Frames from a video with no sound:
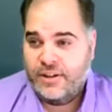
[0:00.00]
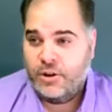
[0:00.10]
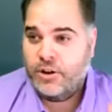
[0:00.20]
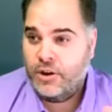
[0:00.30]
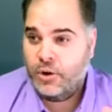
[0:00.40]

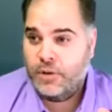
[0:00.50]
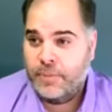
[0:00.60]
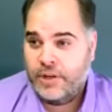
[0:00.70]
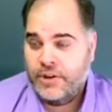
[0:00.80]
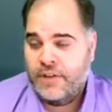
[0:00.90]
or
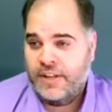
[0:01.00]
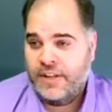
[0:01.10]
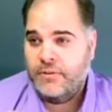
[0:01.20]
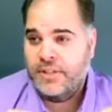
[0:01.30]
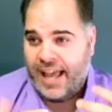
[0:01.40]
better yet, if
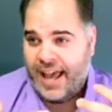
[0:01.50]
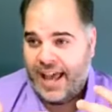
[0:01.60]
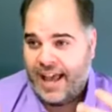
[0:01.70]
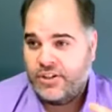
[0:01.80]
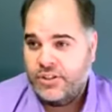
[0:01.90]
anyone's
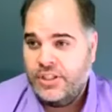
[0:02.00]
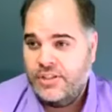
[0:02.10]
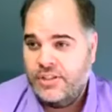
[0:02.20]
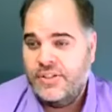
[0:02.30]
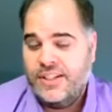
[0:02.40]
actually
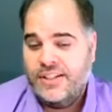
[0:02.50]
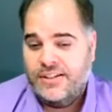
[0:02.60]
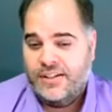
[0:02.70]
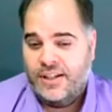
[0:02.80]
using